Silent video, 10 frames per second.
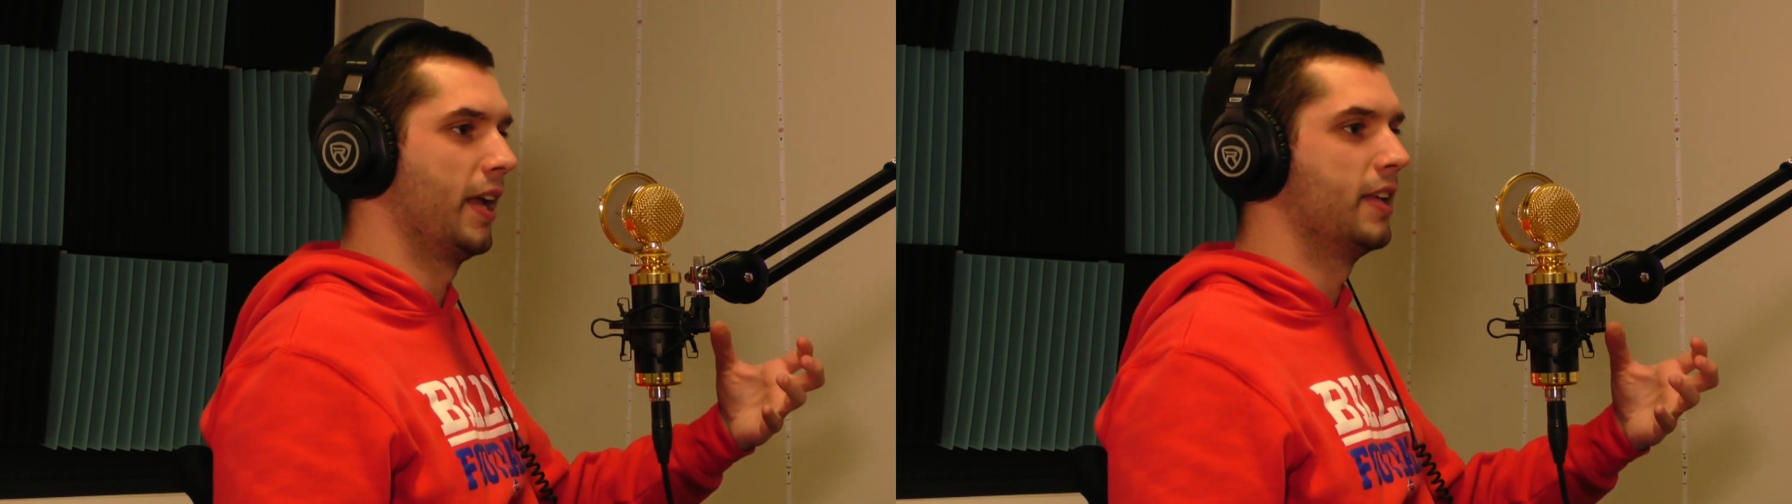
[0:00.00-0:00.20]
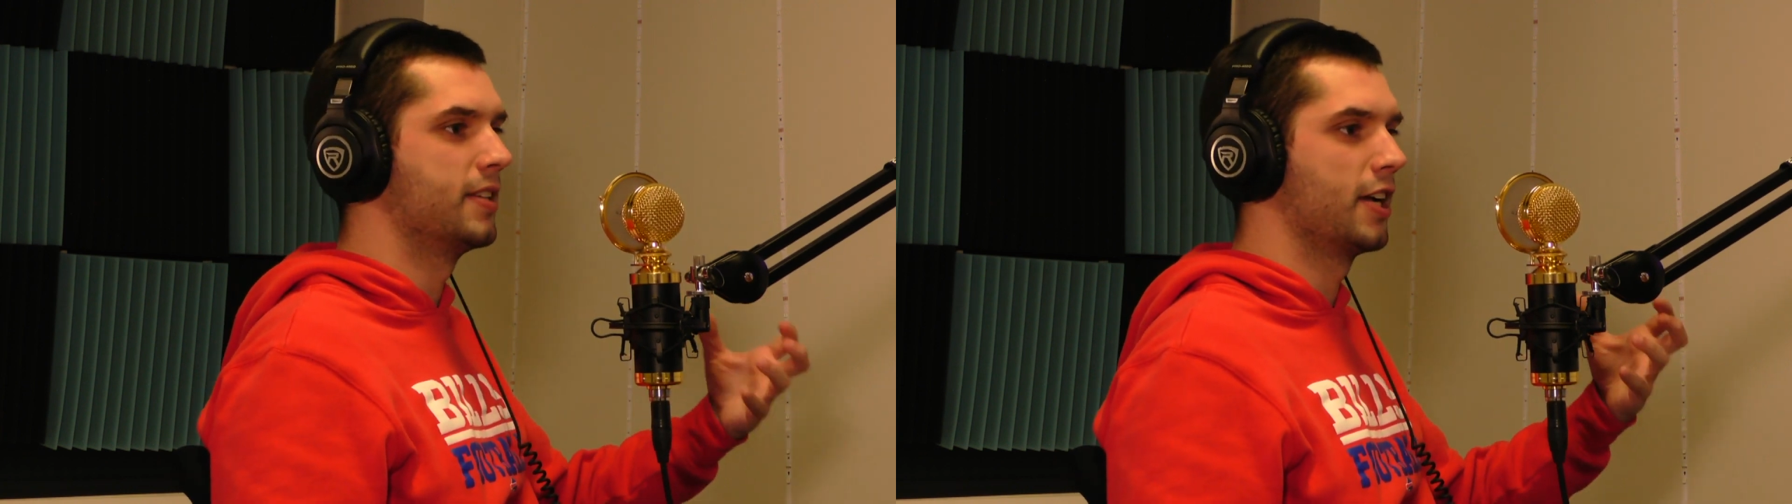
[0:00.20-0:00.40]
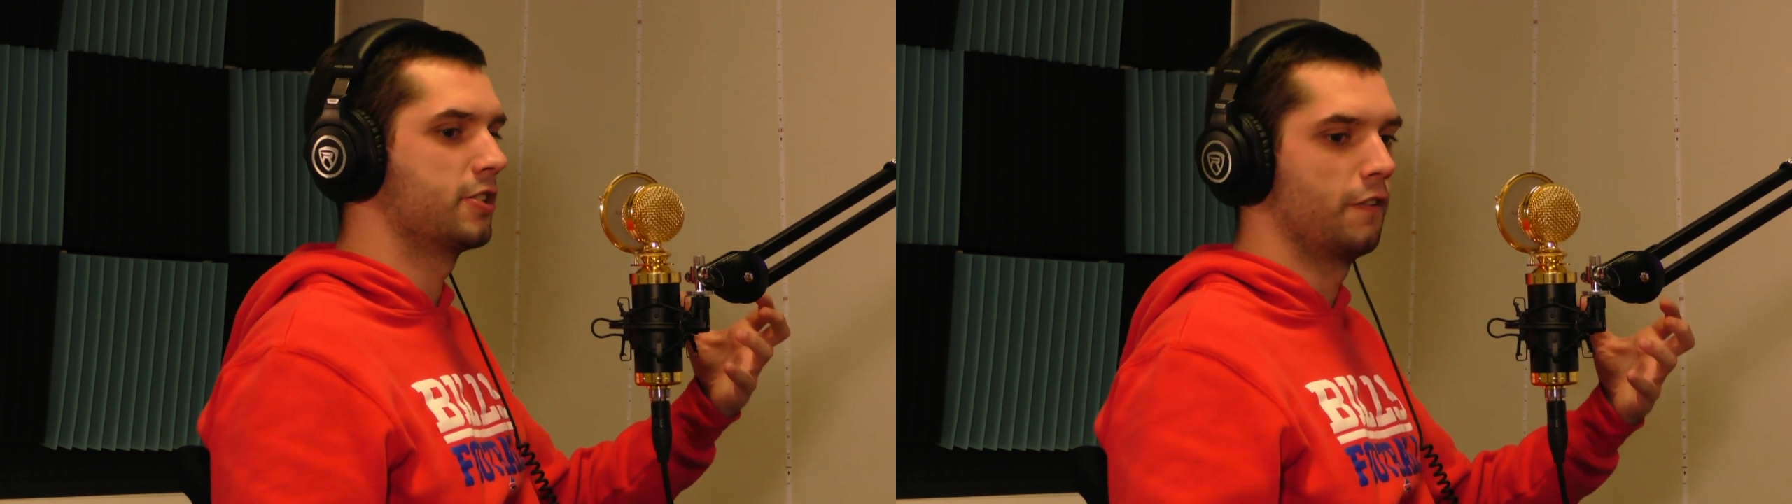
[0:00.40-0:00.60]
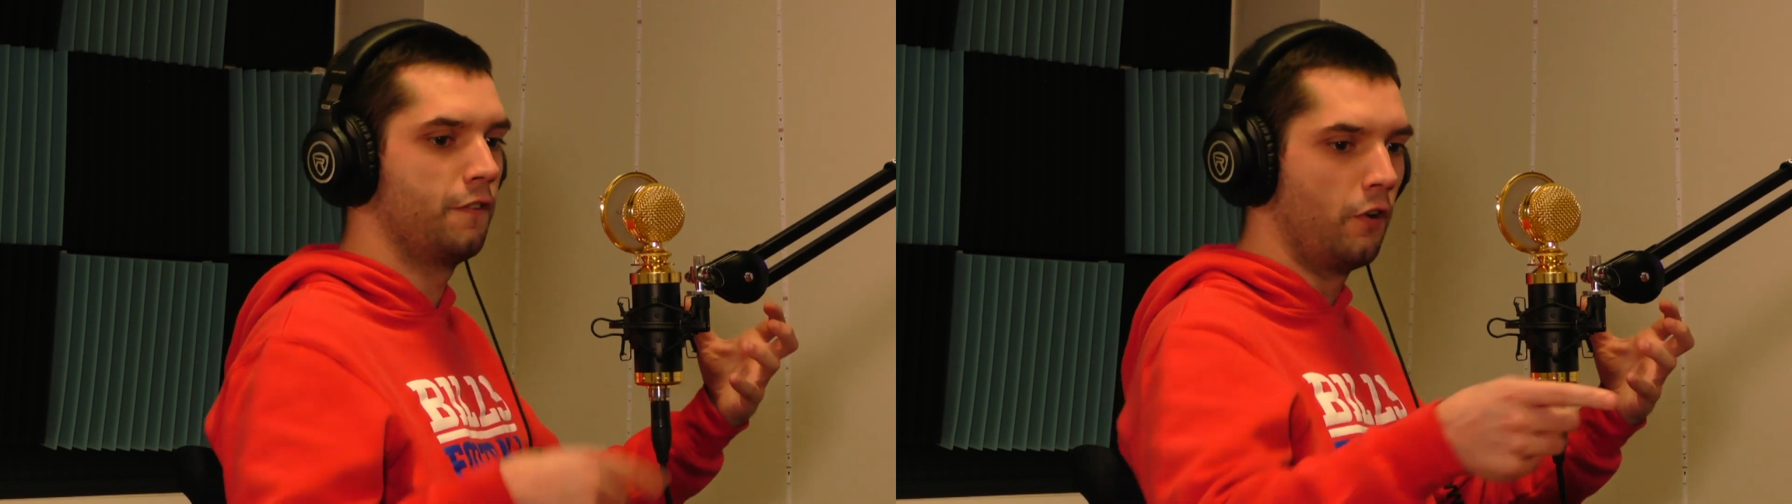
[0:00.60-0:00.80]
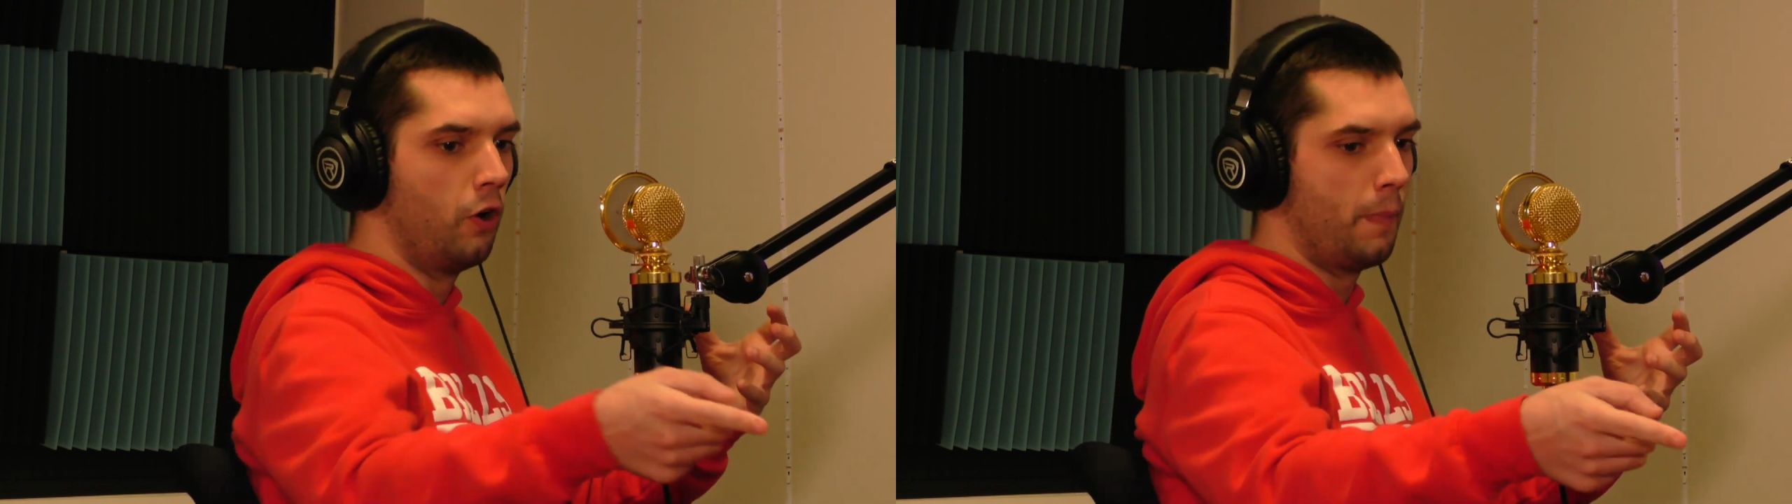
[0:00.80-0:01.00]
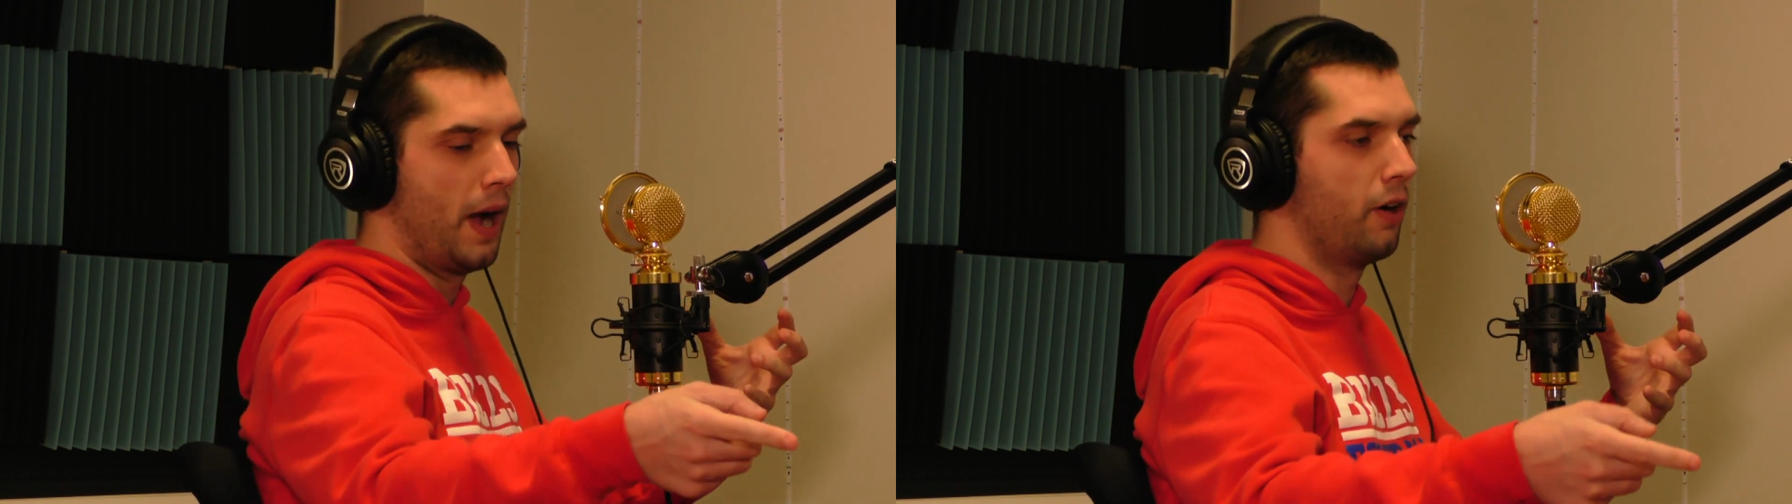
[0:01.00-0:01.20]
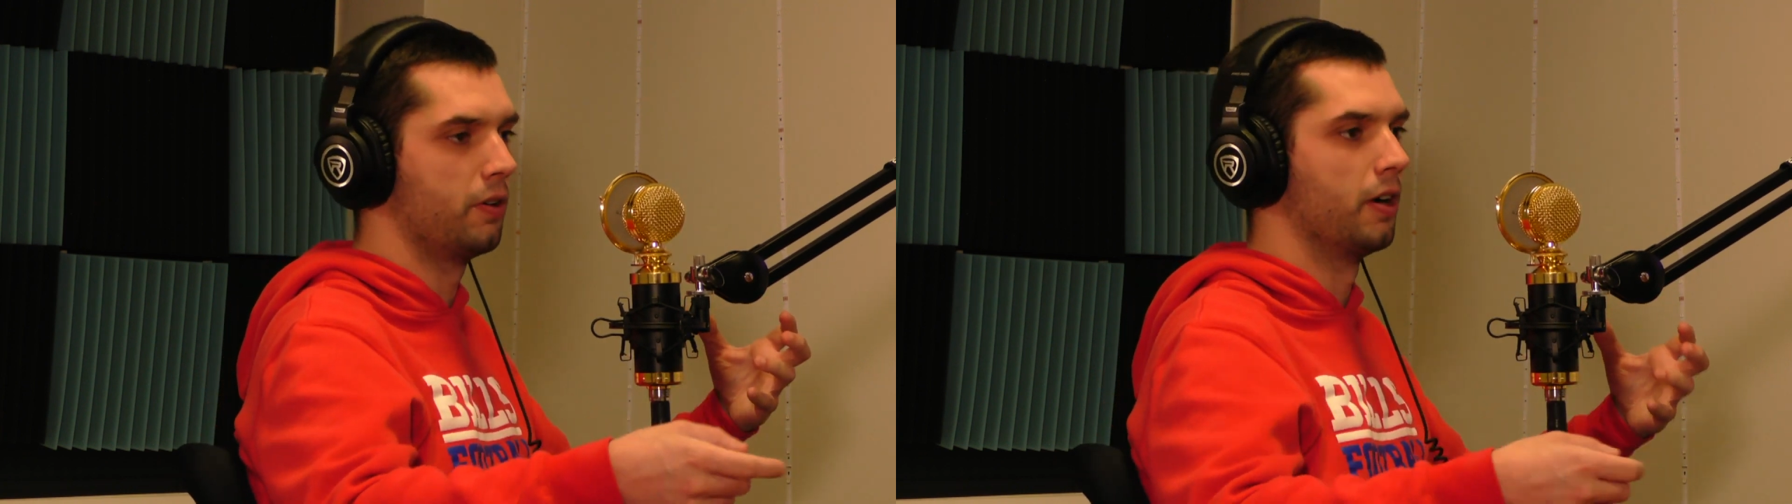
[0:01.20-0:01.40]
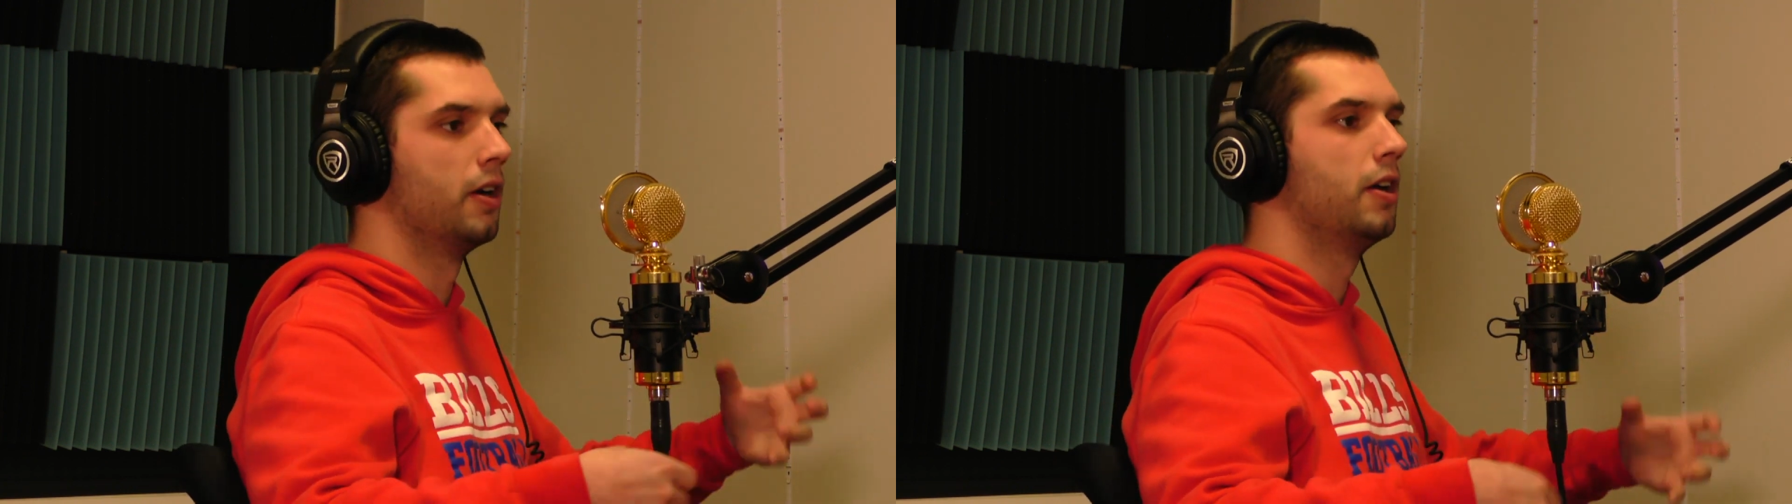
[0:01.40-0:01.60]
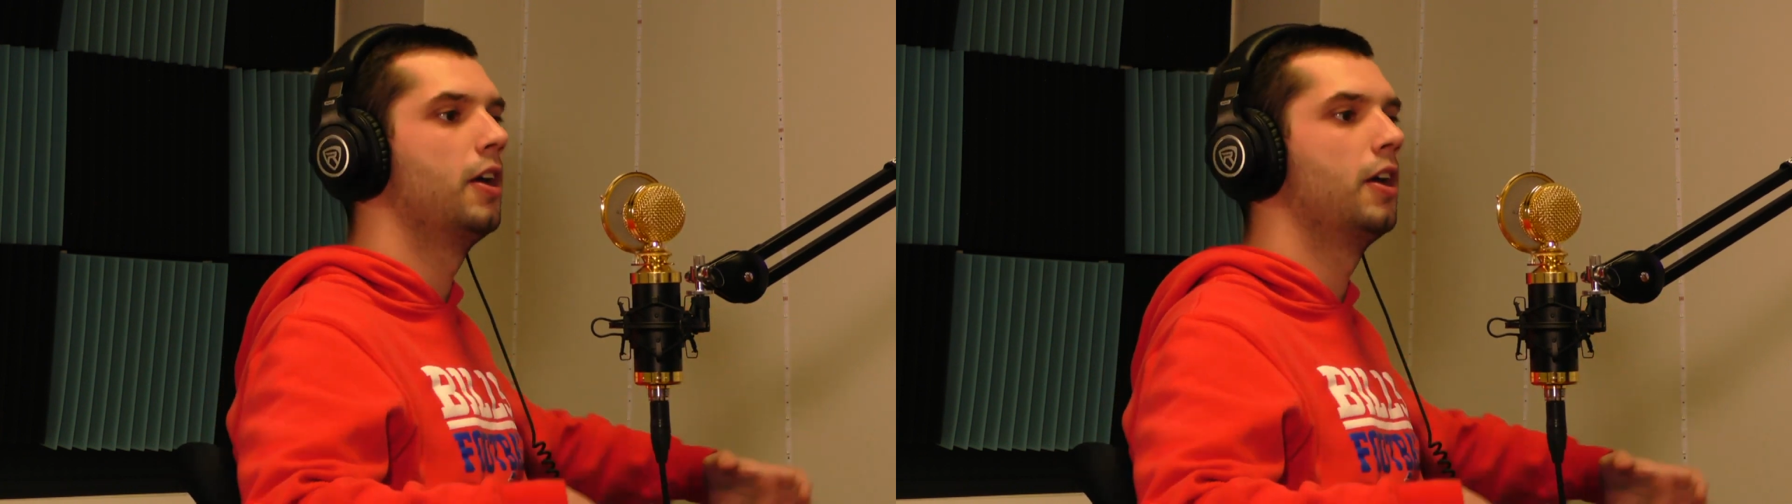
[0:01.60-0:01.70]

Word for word: he takes a full pounder